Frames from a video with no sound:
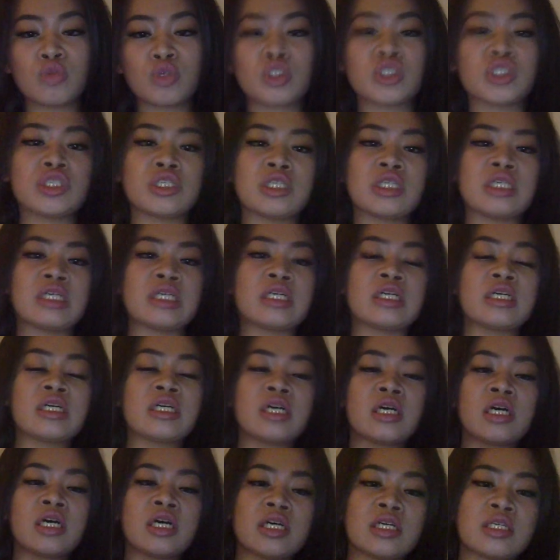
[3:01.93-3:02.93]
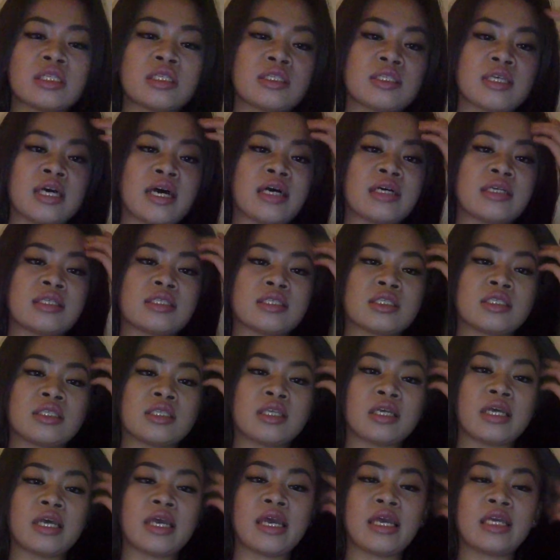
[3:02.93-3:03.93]
which she
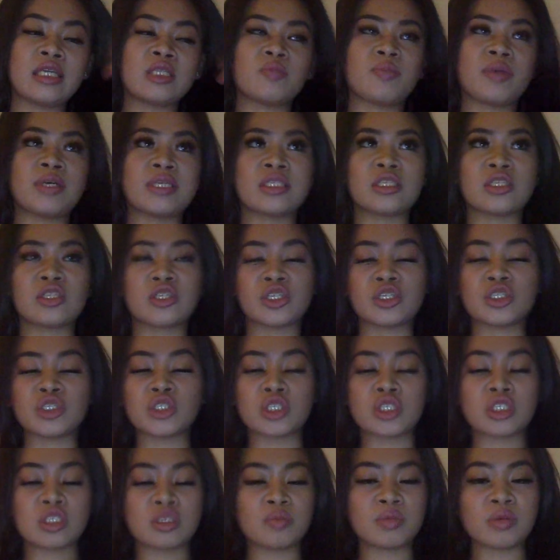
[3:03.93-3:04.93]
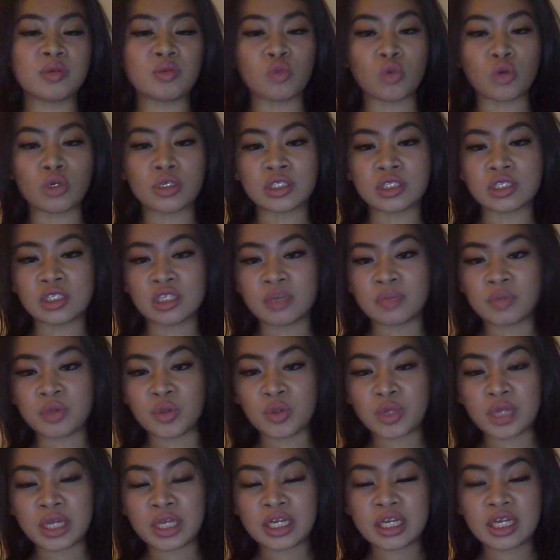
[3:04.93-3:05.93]
says is basically just to be more
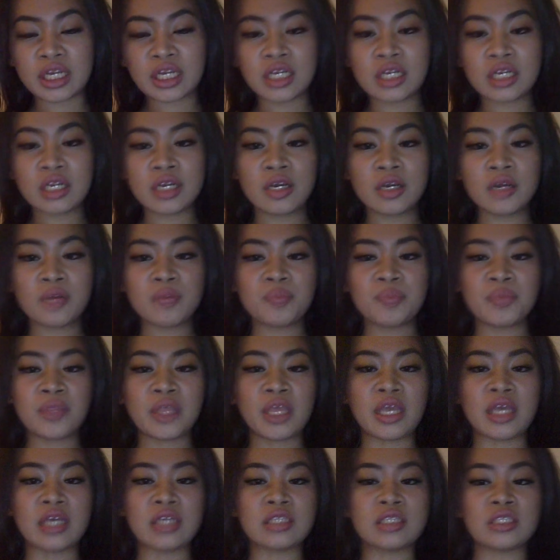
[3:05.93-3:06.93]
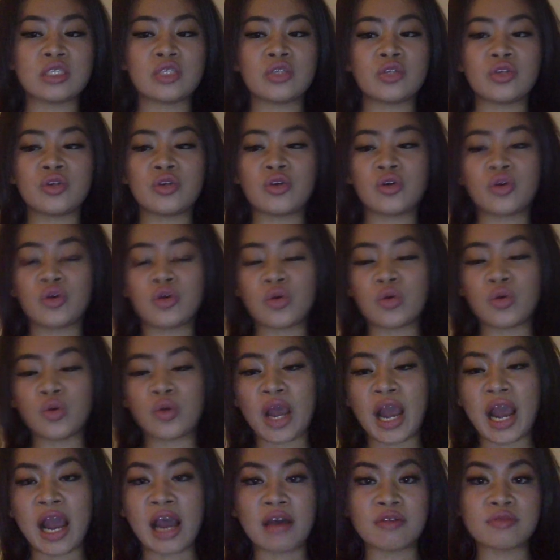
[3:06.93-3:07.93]
stimulated and
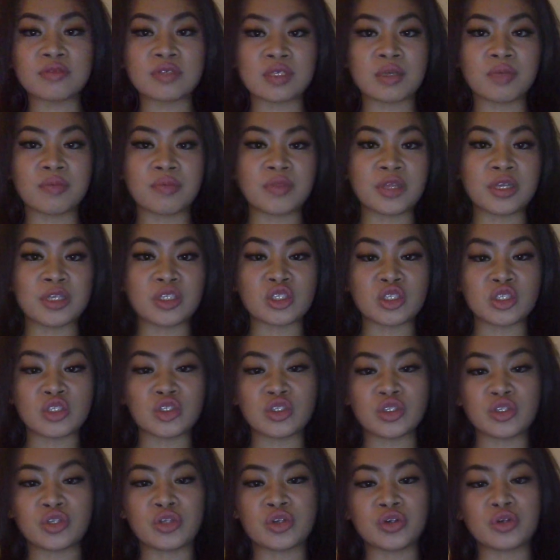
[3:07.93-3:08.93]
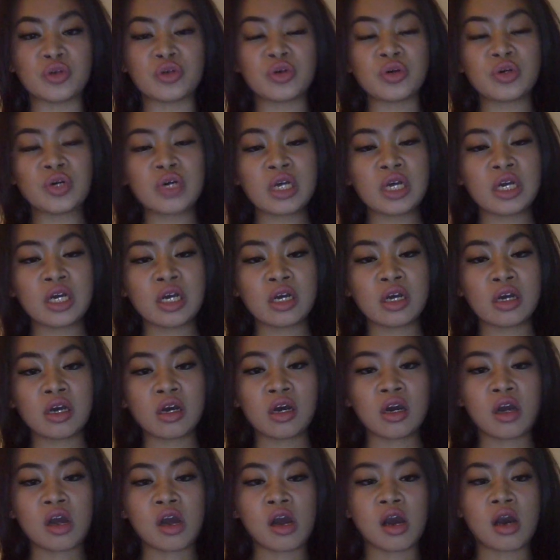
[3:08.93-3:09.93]
to have something to do,
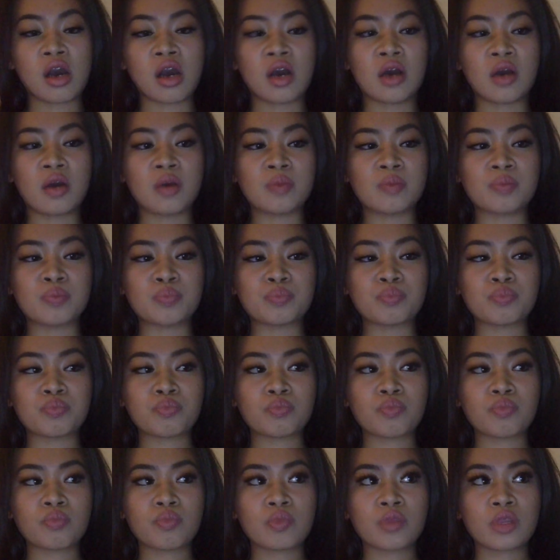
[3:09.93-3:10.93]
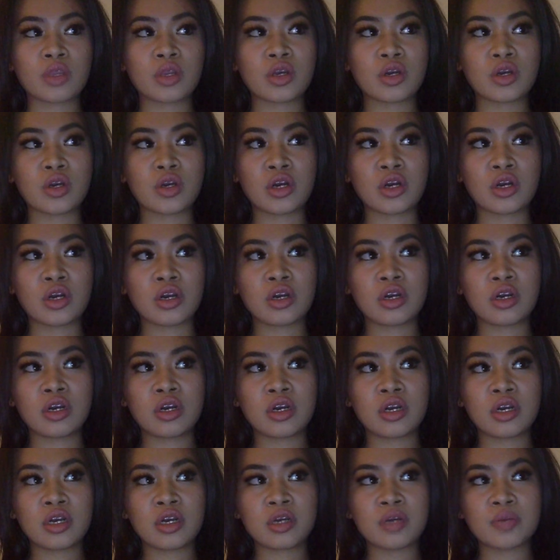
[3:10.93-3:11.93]

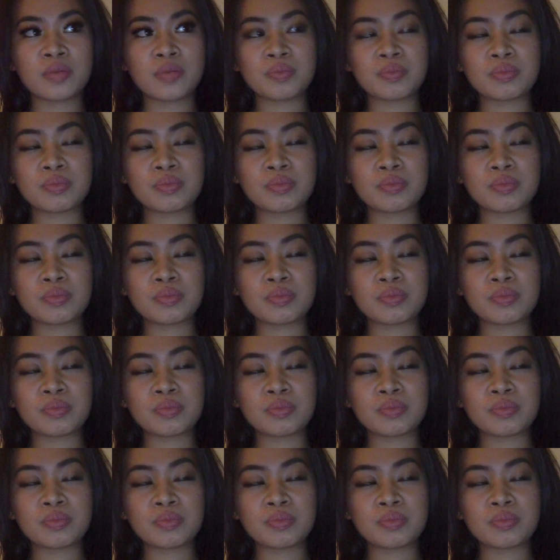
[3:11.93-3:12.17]
her